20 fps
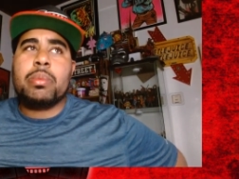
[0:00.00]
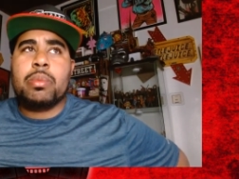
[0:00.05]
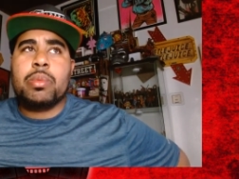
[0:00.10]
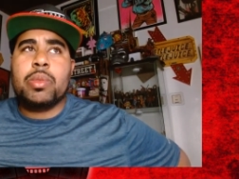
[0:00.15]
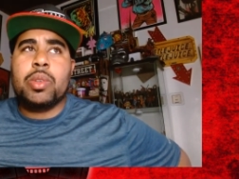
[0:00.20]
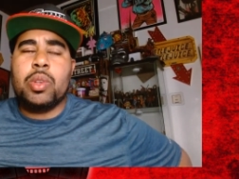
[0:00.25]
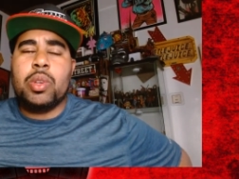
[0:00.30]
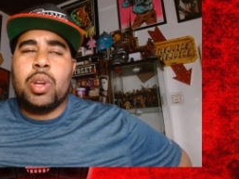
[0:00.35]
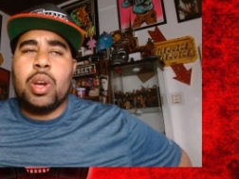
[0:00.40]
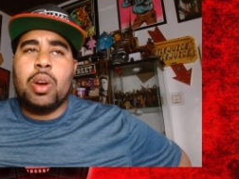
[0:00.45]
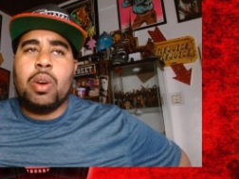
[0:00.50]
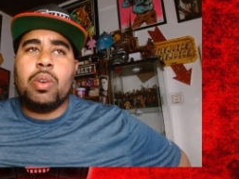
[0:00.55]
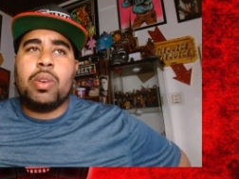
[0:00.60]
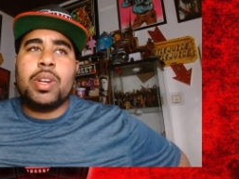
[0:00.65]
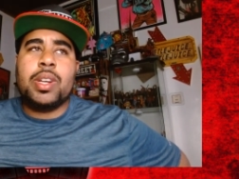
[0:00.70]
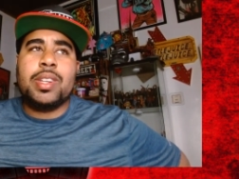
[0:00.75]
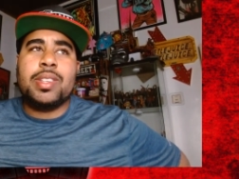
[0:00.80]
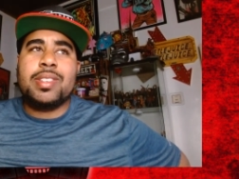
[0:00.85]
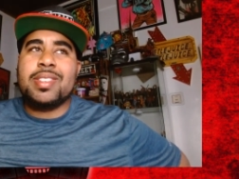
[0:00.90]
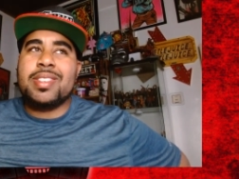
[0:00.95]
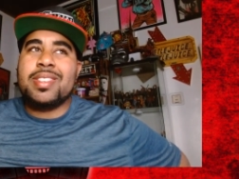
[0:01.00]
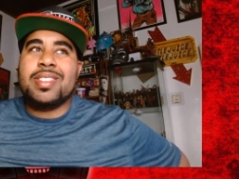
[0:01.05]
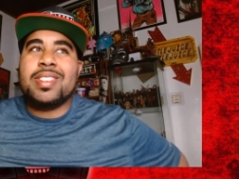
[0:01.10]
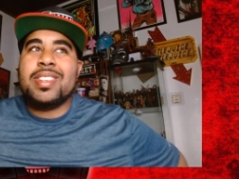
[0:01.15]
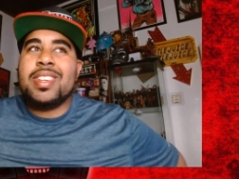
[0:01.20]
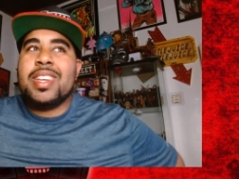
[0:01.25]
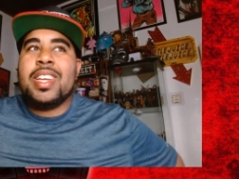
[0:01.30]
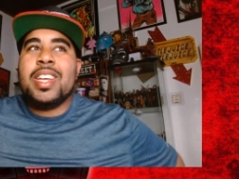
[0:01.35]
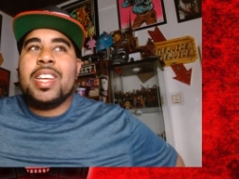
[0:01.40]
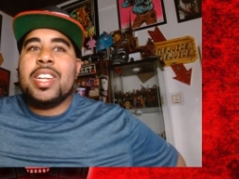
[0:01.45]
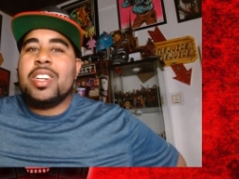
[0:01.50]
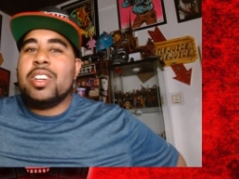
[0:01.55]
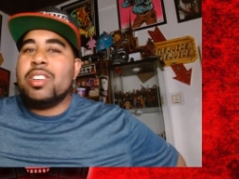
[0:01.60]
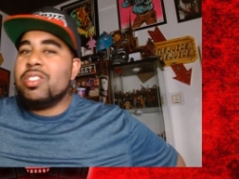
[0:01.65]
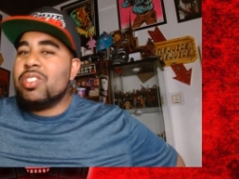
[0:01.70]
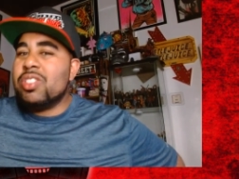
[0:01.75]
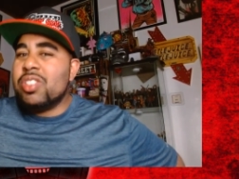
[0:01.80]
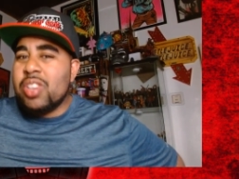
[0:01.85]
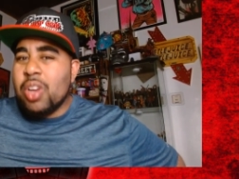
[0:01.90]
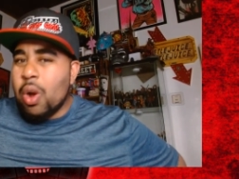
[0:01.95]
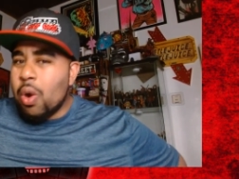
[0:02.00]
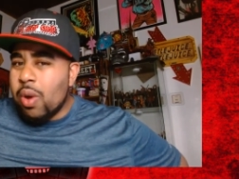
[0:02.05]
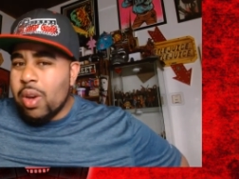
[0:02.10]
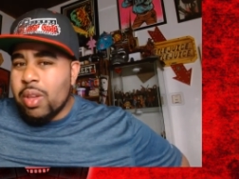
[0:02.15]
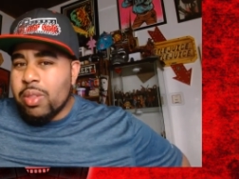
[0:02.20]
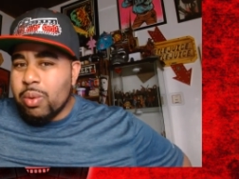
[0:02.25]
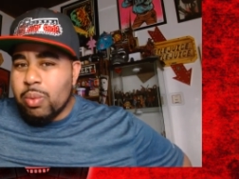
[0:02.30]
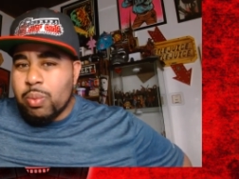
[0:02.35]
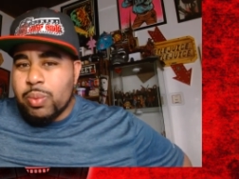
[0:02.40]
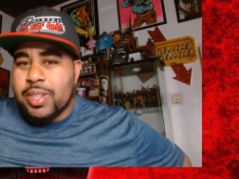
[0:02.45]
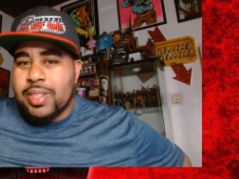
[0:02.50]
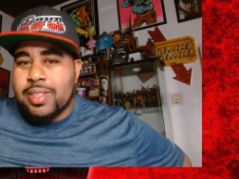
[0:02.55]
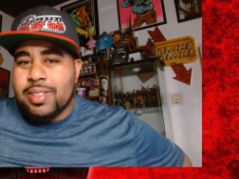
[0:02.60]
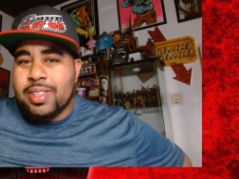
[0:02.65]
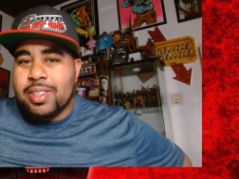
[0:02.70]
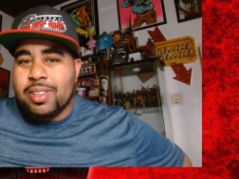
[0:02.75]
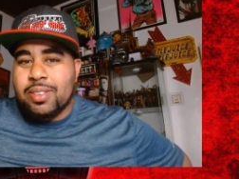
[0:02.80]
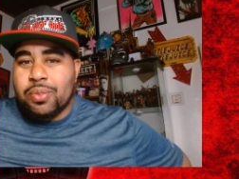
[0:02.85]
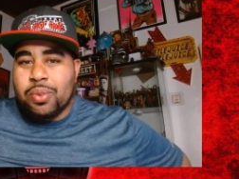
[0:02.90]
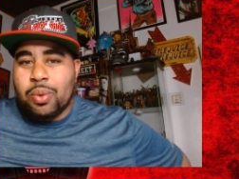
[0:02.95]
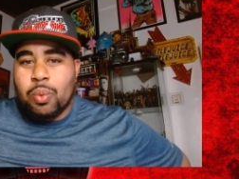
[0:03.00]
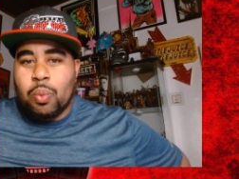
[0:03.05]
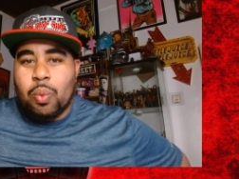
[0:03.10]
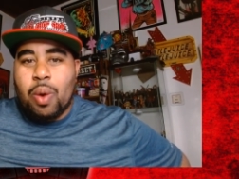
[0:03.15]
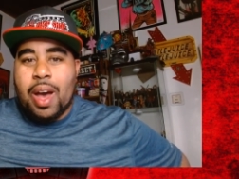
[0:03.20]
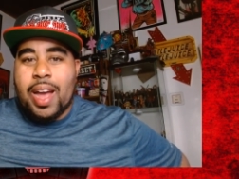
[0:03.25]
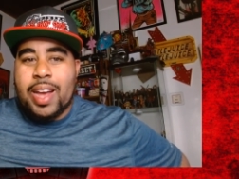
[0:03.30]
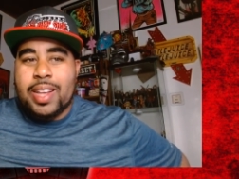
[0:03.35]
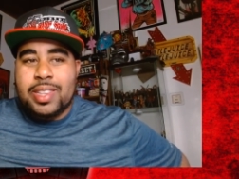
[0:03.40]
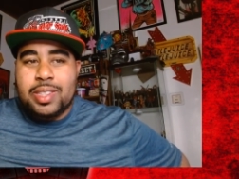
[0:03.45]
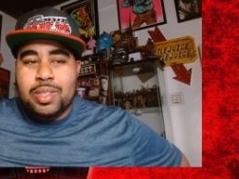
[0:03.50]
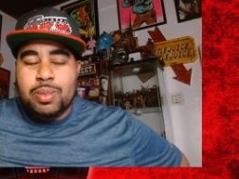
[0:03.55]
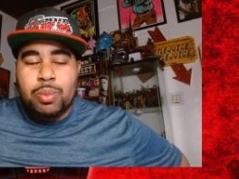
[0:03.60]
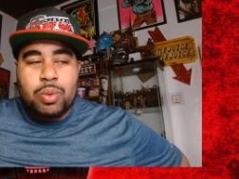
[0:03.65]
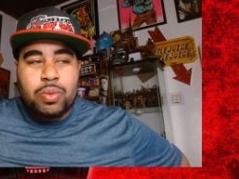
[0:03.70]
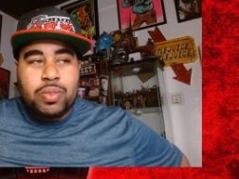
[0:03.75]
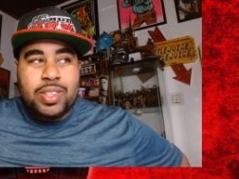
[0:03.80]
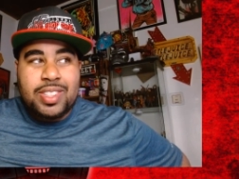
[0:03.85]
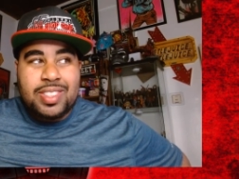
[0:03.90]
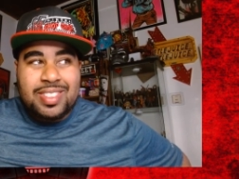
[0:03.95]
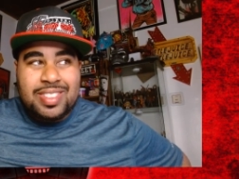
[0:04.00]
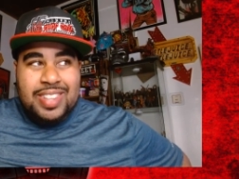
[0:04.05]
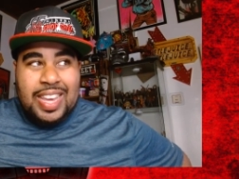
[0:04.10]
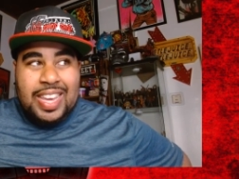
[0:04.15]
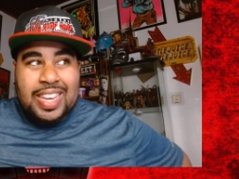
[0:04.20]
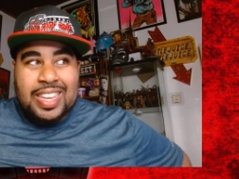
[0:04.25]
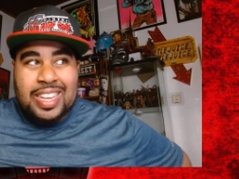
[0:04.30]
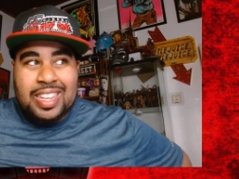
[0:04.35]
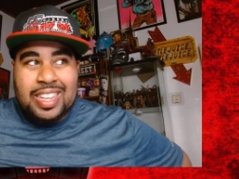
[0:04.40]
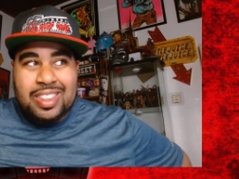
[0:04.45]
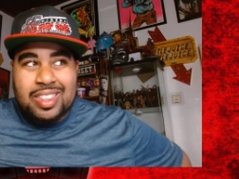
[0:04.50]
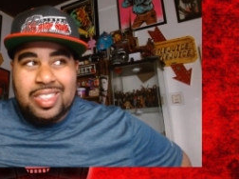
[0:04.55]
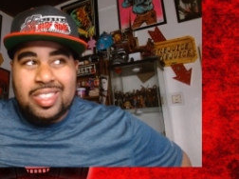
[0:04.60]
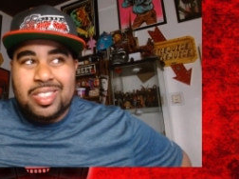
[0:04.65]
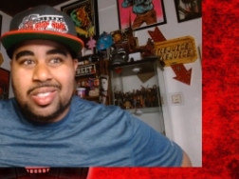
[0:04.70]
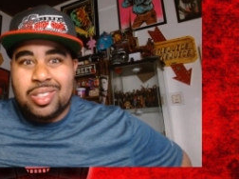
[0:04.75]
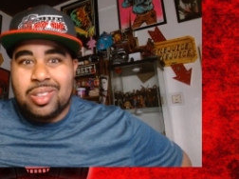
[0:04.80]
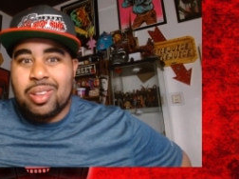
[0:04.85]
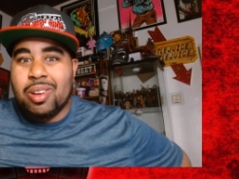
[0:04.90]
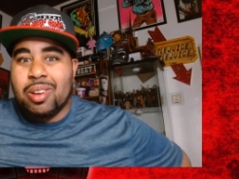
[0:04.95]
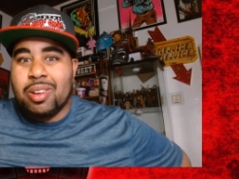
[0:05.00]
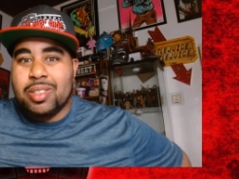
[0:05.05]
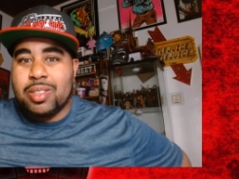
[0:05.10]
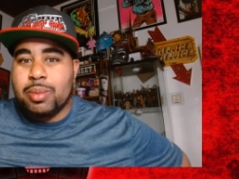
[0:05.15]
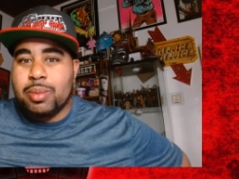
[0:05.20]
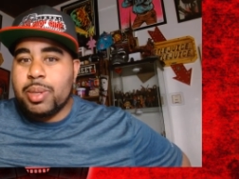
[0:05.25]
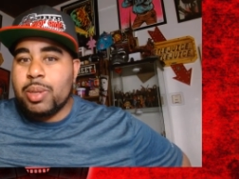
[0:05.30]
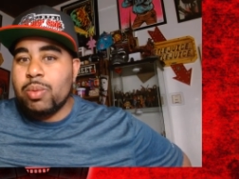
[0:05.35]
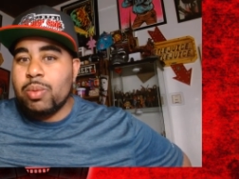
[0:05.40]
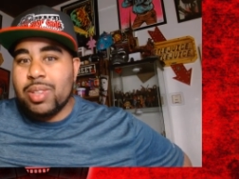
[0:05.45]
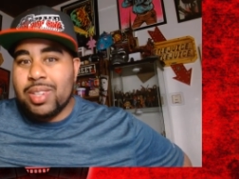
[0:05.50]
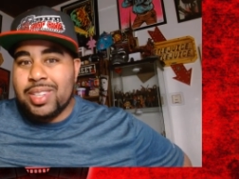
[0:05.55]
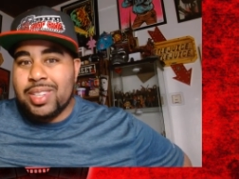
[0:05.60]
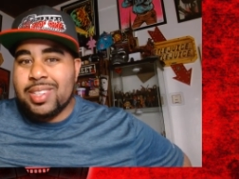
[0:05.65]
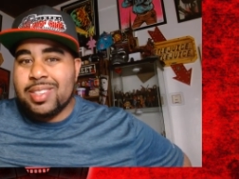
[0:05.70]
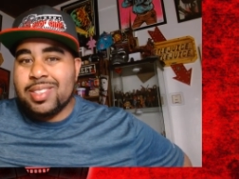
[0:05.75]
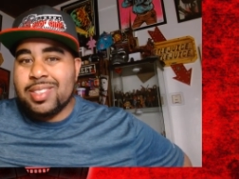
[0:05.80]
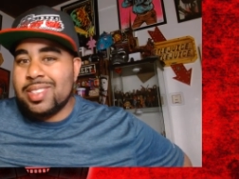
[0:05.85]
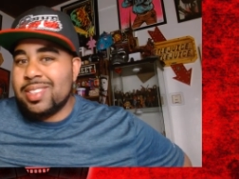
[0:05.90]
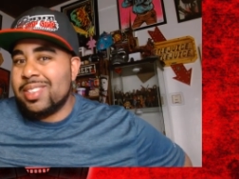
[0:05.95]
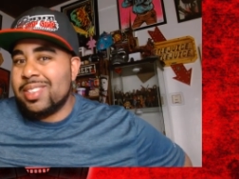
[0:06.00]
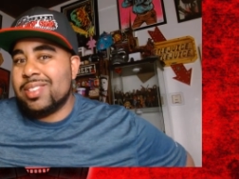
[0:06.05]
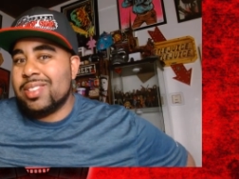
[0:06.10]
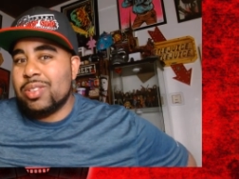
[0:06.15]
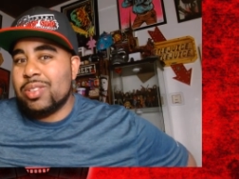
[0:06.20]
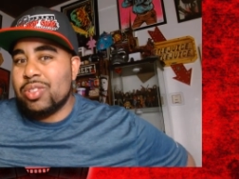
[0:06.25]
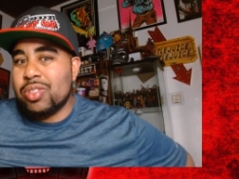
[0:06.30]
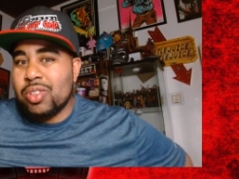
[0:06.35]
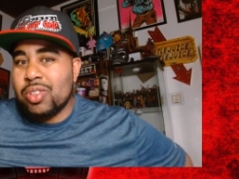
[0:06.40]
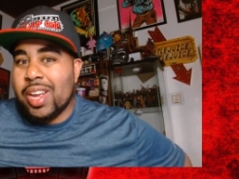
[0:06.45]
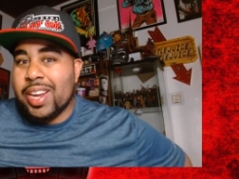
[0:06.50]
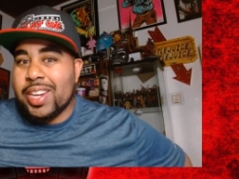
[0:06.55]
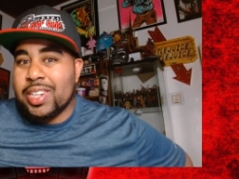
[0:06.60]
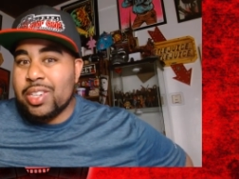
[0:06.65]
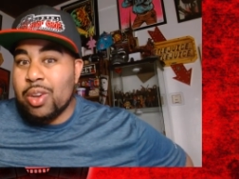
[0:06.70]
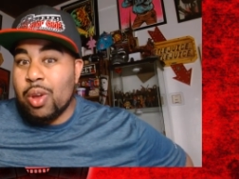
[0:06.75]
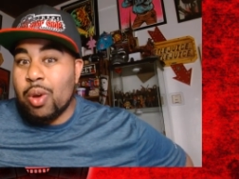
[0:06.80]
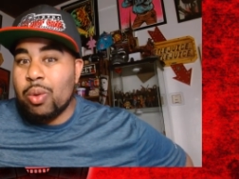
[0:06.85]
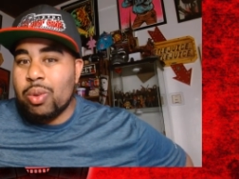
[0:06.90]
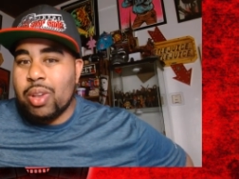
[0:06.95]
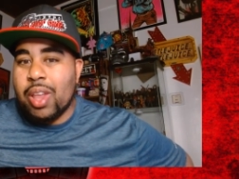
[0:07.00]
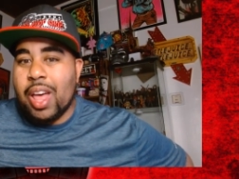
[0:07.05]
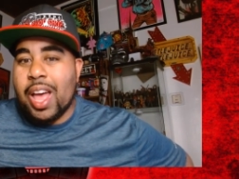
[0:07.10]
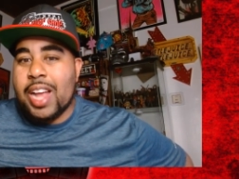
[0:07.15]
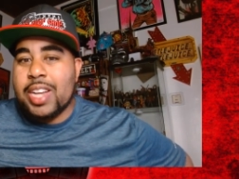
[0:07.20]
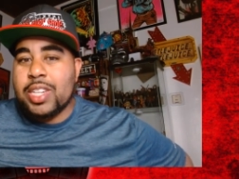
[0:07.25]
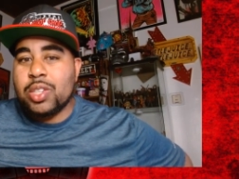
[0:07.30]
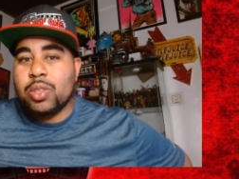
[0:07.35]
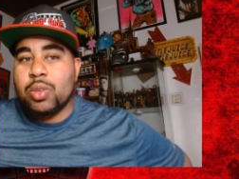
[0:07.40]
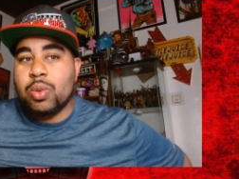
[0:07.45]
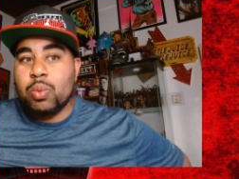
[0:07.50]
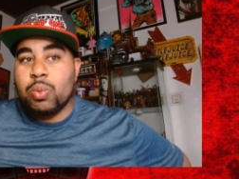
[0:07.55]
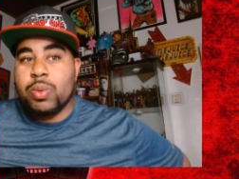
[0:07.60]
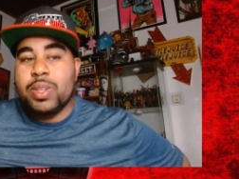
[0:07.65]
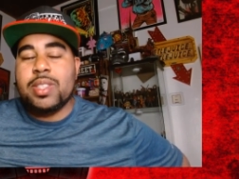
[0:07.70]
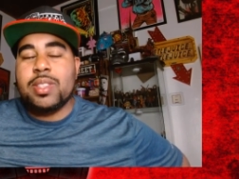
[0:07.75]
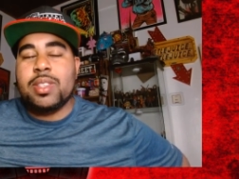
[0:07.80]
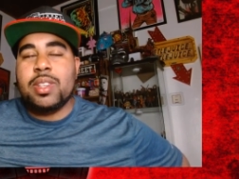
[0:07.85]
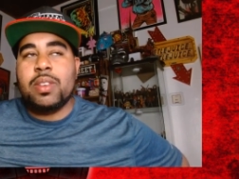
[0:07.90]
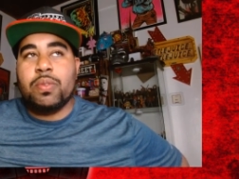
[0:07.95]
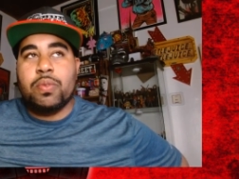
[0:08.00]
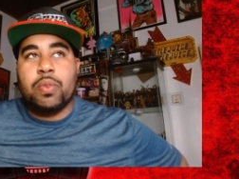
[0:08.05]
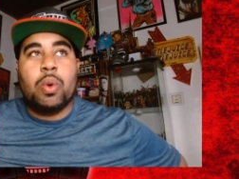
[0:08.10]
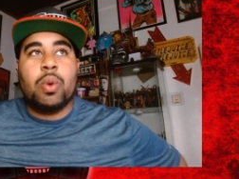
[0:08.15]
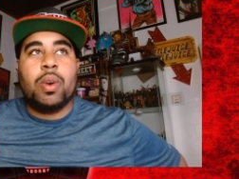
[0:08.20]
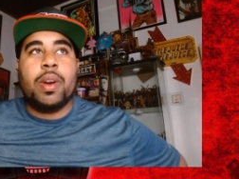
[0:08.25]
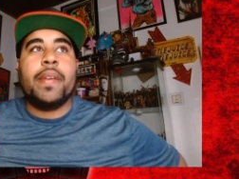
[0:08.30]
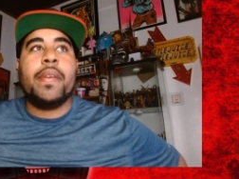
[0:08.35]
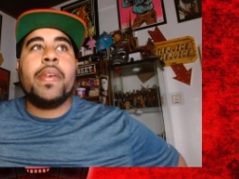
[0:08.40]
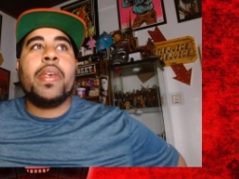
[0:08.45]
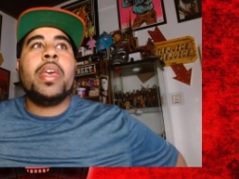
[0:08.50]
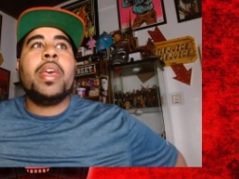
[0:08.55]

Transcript: you know, because there's no other reason for why this movie is taking this long to be released. There's like no logical reason for it.